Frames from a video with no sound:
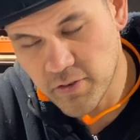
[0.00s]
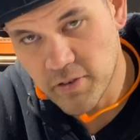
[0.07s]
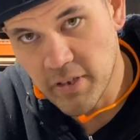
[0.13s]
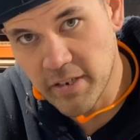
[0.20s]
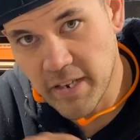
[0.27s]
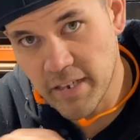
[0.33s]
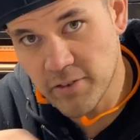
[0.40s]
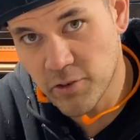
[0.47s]

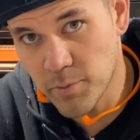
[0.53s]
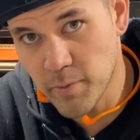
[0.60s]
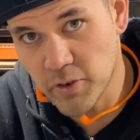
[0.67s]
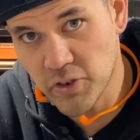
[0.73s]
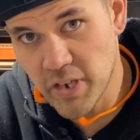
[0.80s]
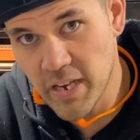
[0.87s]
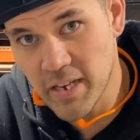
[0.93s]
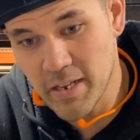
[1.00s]
It takes too
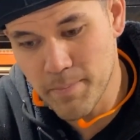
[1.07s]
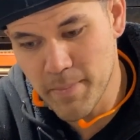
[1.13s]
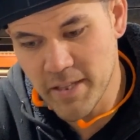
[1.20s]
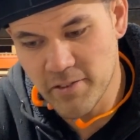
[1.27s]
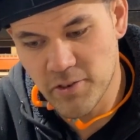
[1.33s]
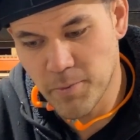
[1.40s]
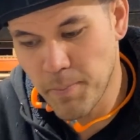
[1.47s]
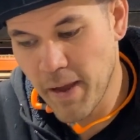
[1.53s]
much heat. It
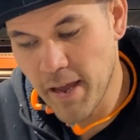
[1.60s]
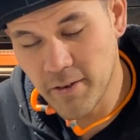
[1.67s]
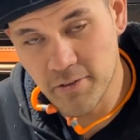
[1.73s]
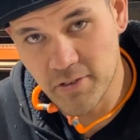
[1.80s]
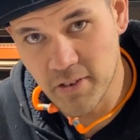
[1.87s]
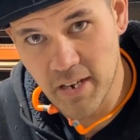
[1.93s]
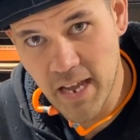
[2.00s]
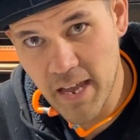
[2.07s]
means your panel's
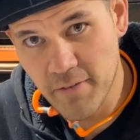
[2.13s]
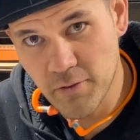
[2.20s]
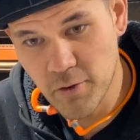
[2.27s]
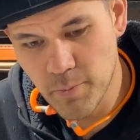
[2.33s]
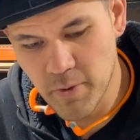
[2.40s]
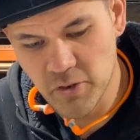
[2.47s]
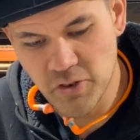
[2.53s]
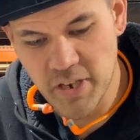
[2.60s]
gonna have
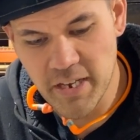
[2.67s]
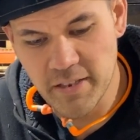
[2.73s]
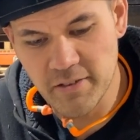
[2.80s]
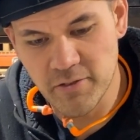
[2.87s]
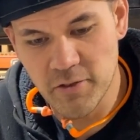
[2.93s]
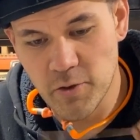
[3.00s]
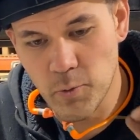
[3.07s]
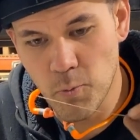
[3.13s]
too much heat.
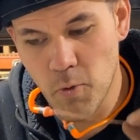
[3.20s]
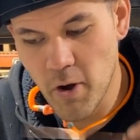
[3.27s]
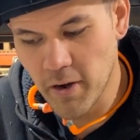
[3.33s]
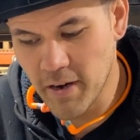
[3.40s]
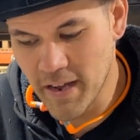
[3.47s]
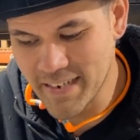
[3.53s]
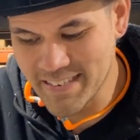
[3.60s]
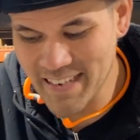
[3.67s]
So you want
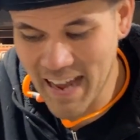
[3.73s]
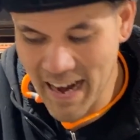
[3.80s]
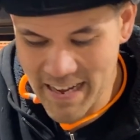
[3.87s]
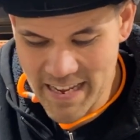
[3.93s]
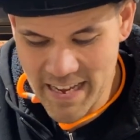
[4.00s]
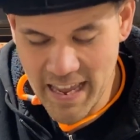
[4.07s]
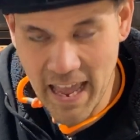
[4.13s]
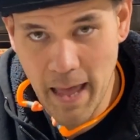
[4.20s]
a
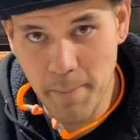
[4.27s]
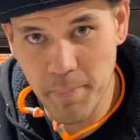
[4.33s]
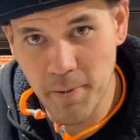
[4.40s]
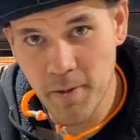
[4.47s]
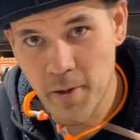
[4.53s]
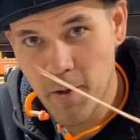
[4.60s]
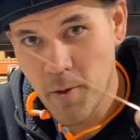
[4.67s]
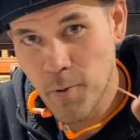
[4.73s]
tiny
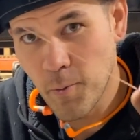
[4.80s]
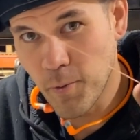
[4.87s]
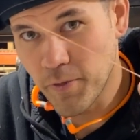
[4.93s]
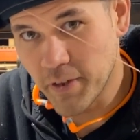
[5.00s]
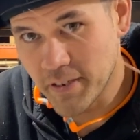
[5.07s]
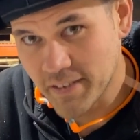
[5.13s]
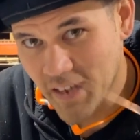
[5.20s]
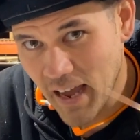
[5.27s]
gap with
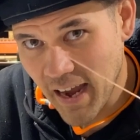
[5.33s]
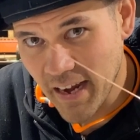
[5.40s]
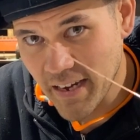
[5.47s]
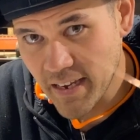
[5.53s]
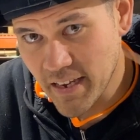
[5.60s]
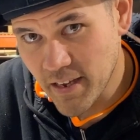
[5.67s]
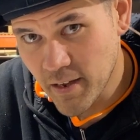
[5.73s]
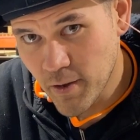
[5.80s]
a
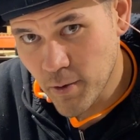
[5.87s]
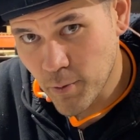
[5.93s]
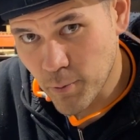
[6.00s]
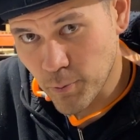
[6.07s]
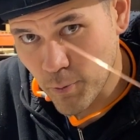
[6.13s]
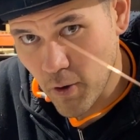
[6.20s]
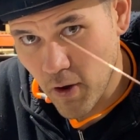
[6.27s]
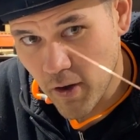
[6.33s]
tiny
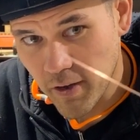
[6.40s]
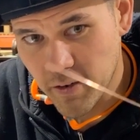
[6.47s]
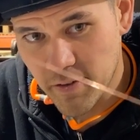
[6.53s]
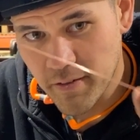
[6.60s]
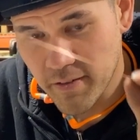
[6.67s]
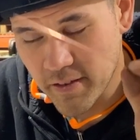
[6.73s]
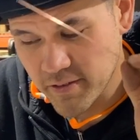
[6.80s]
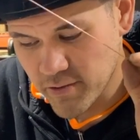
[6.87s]
rod.
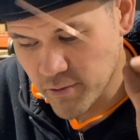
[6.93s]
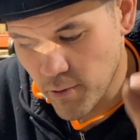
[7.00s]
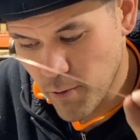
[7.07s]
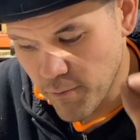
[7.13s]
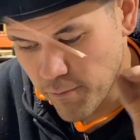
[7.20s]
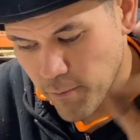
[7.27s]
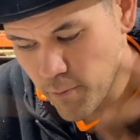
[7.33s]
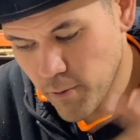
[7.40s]
This is
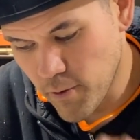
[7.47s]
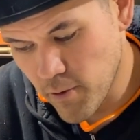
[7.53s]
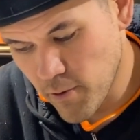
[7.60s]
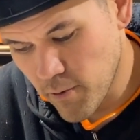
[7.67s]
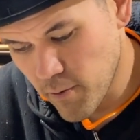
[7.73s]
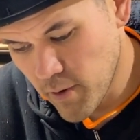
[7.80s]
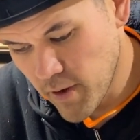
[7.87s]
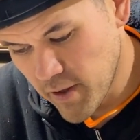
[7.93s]

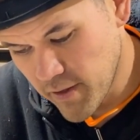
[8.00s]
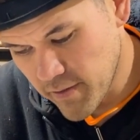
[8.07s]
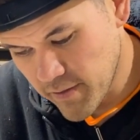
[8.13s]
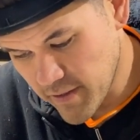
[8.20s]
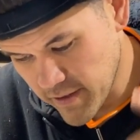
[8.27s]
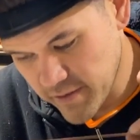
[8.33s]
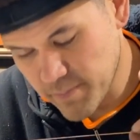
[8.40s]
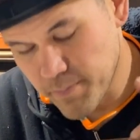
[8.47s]
040,
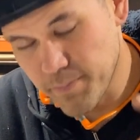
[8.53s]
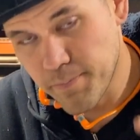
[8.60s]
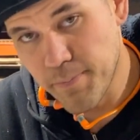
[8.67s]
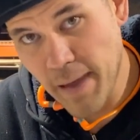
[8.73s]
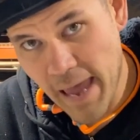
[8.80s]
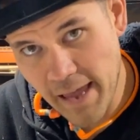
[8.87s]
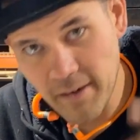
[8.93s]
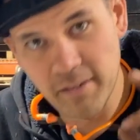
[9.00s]
this
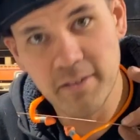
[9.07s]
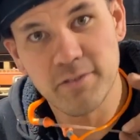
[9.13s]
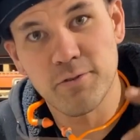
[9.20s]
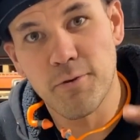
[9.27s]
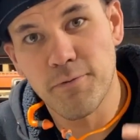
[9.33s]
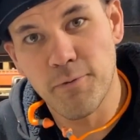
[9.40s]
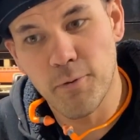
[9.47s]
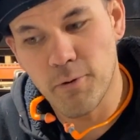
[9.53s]
panel is
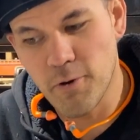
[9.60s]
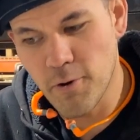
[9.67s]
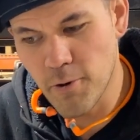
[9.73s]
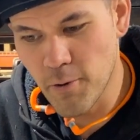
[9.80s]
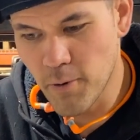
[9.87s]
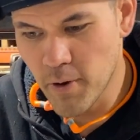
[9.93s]
040,